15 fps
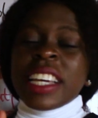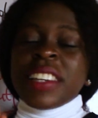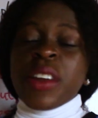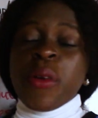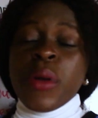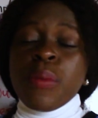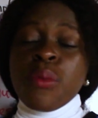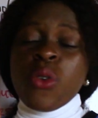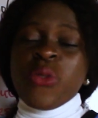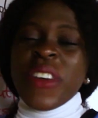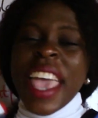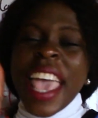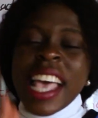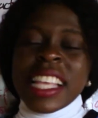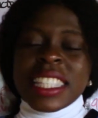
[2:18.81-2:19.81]
They remove
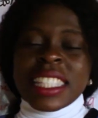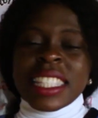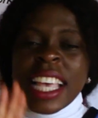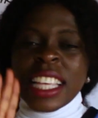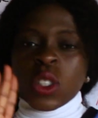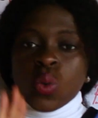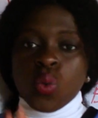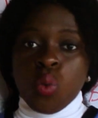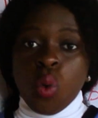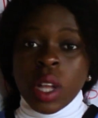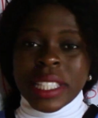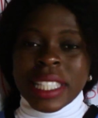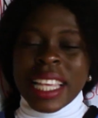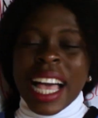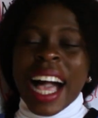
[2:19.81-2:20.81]
excess
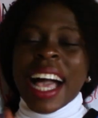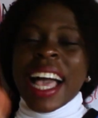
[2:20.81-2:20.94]
water